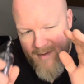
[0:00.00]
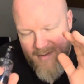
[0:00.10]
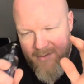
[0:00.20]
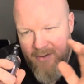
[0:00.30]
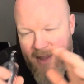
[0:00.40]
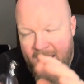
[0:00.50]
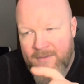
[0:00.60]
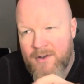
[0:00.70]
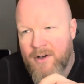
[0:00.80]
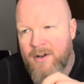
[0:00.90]
little
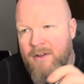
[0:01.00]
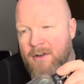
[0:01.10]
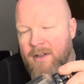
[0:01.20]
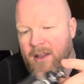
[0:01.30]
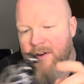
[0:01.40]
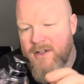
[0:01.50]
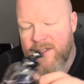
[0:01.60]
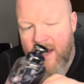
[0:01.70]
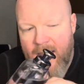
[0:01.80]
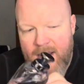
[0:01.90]
lavender, a little clary
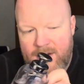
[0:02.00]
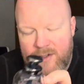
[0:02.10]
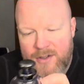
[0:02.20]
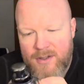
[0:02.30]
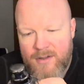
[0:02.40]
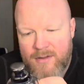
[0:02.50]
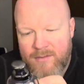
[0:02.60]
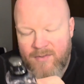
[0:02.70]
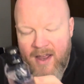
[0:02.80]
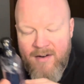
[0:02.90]
sage,
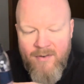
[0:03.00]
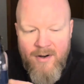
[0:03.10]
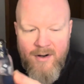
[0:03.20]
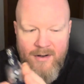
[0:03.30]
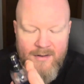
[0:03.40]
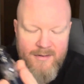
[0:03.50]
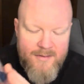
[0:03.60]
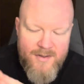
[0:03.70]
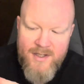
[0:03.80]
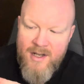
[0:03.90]
vetiver,
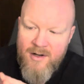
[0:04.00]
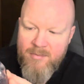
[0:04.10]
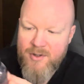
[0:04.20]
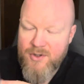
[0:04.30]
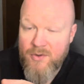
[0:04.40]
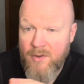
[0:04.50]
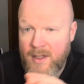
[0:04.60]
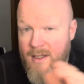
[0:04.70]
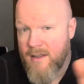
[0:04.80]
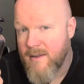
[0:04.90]
cedar,
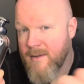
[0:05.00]
patchouli.